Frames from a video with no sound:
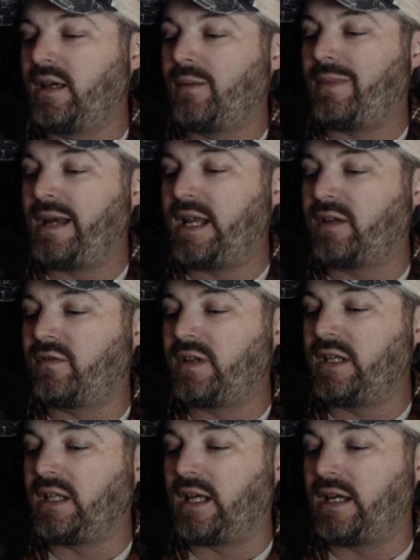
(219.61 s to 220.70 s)
by adding
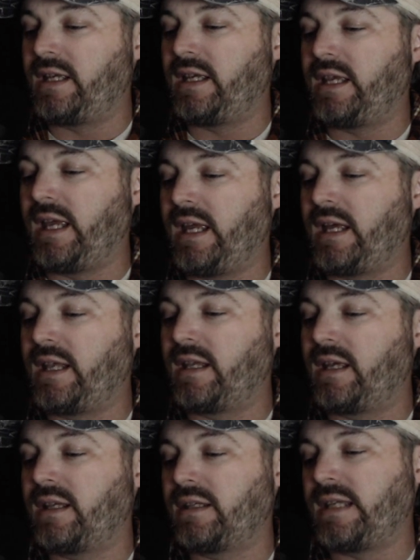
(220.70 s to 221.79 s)
vanilla and
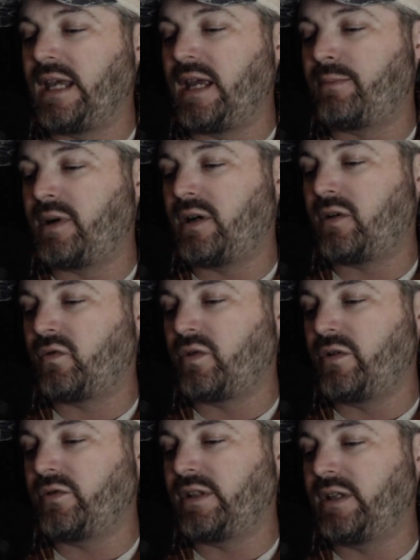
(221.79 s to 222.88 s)
Tampa
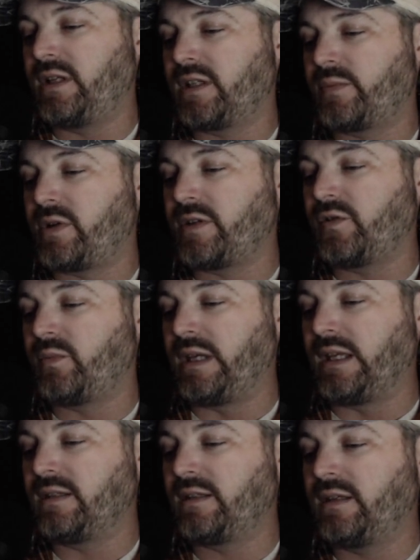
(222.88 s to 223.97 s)
roasted espresso
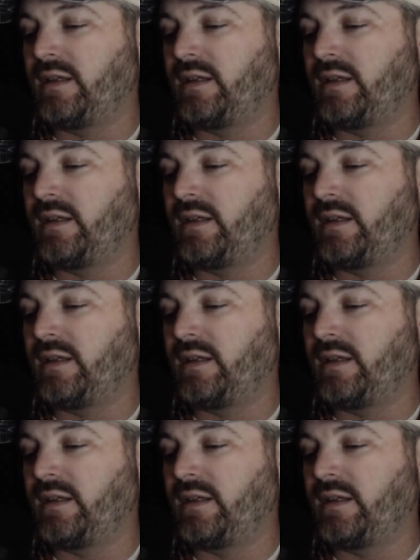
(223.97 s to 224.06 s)
beans